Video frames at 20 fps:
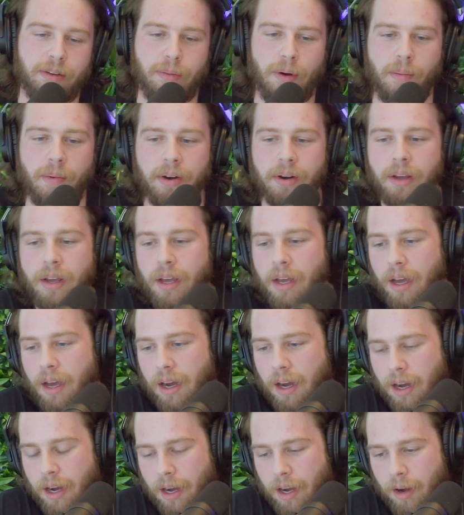moment.
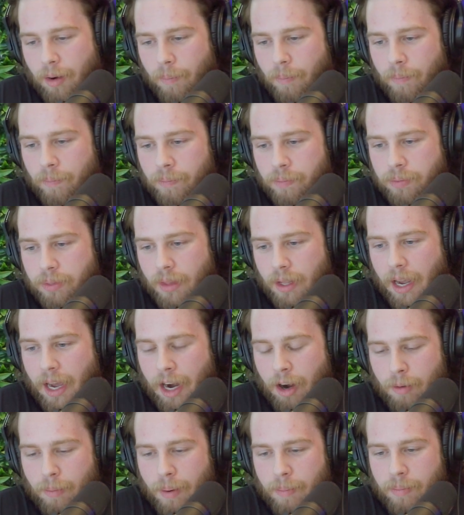I
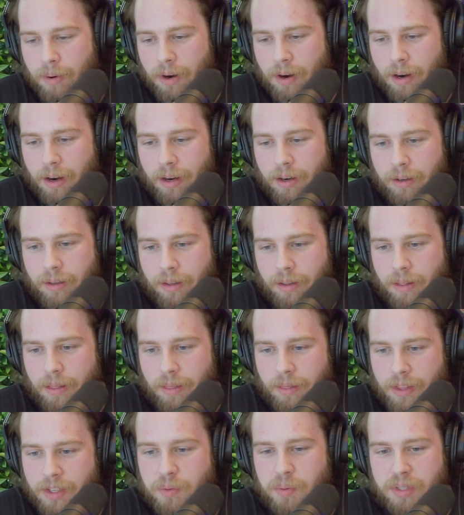remember
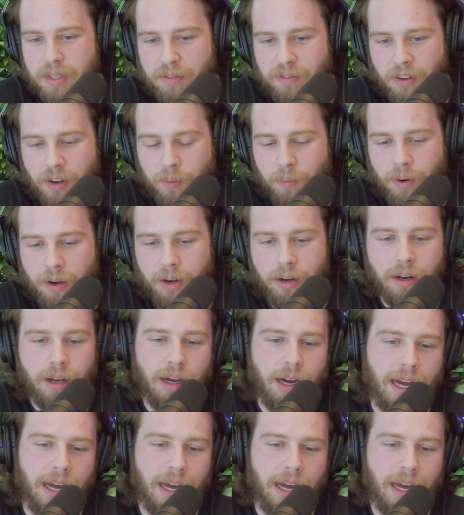this was a fun one.